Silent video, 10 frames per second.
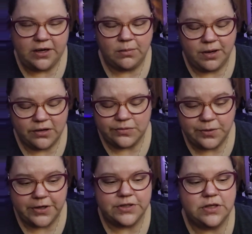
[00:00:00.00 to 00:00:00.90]
know bottled
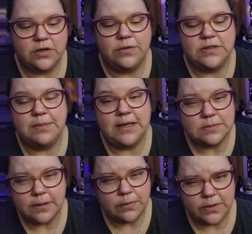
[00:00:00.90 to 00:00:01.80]
water is not always the best,
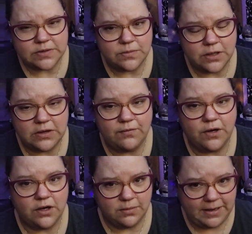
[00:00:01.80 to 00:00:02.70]
but it wasn't working for
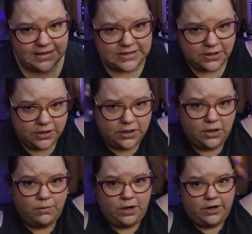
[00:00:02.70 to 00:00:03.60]
her. The bacteria in our
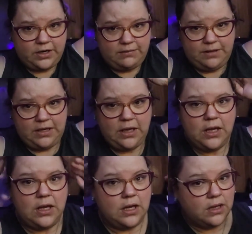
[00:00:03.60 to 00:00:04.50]
water can be
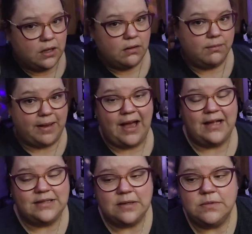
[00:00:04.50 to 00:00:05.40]

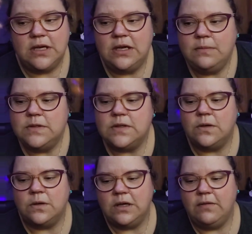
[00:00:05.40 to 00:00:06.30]
bad sometimes,
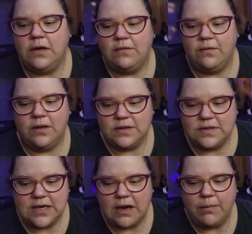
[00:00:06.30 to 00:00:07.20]
so even if it's
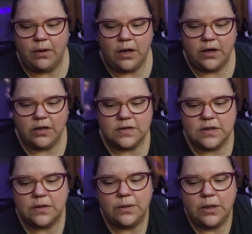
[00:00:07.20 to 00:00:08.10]
tap water.
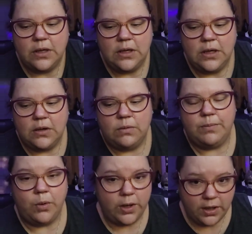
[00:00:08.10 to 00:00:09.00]
So we
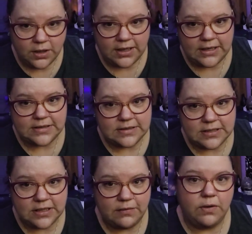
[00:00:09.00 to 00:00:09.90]
boil it
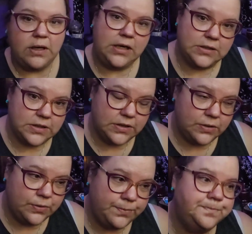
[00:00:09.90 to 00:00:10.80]
if we need
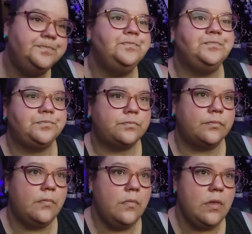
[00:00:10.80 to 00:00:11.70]
to.
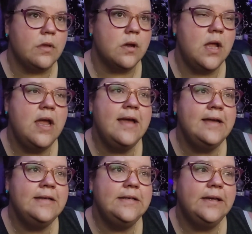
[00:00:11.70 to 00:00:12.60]

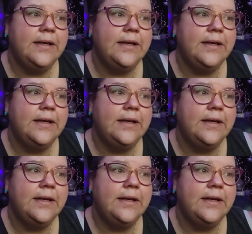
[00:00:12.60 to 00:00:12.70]
And